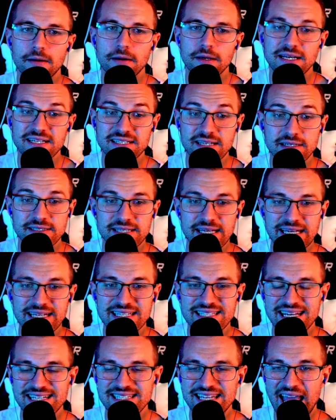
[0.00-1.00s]
Cassante
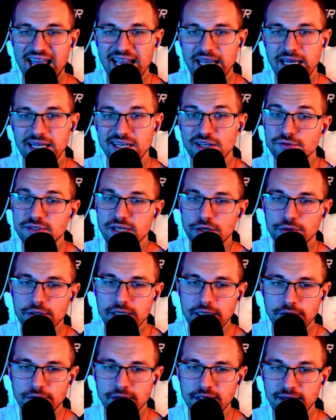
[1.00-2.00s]
is a tank and utility
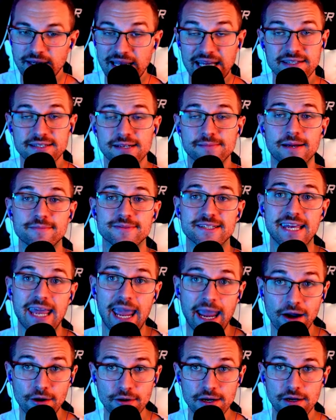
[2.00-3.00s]
unit. Can sometimes
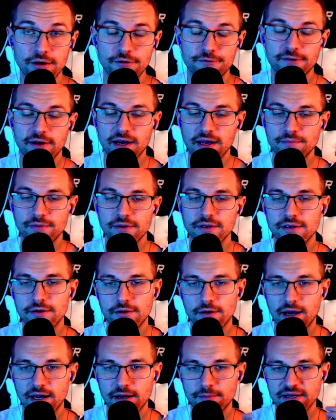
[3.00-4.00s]
carry your fight, but you
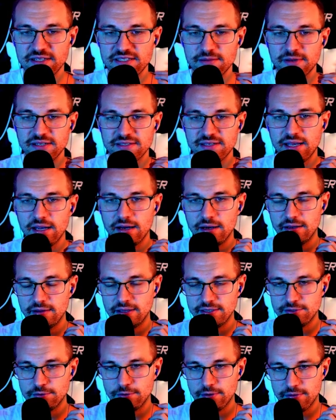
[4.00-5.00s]
don't itemize them as a carry,
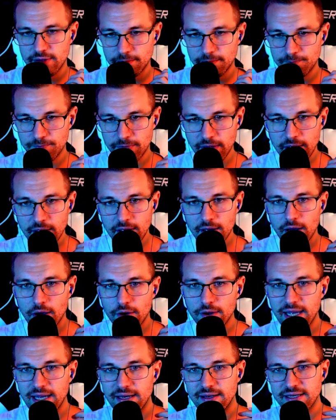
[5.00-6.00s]
that sort of thing.
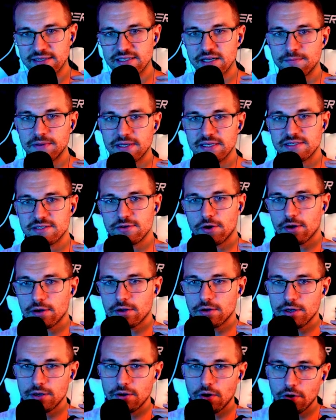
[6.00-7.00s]
Okay, next up is
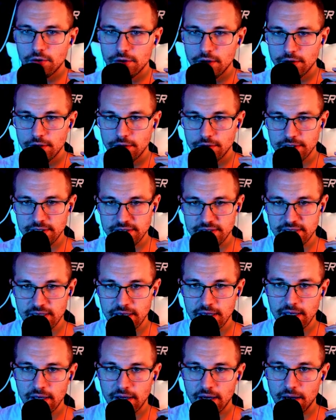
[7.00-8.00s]
Targon. All your units,
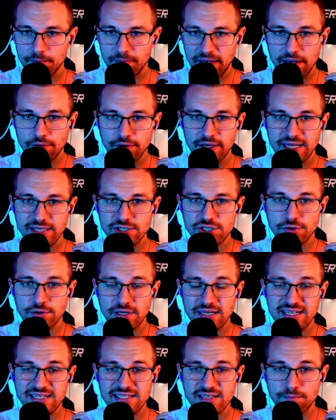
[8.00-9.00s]
healing and
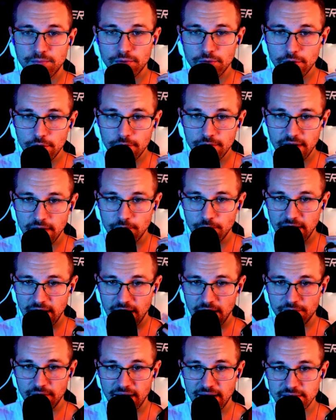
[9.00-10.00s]
shielding is improved. And we
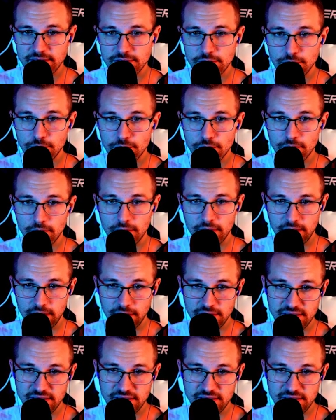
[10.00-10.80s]
have at 2, you